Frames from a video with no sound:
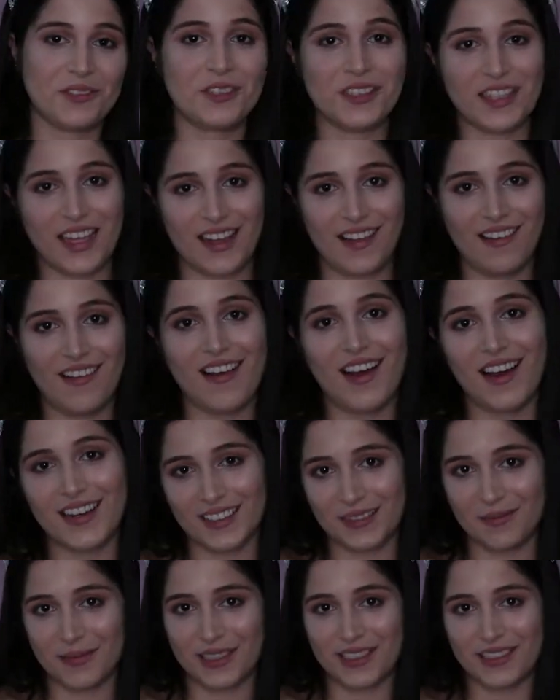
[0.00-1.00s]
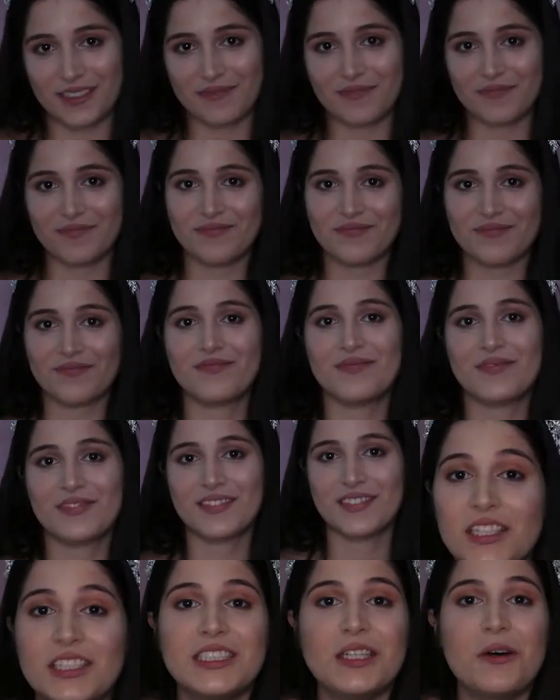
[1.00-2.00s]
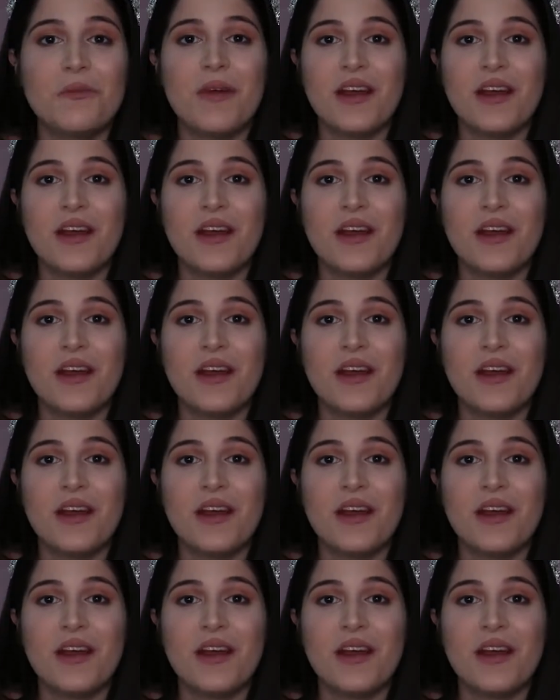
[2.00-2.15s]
today husband. So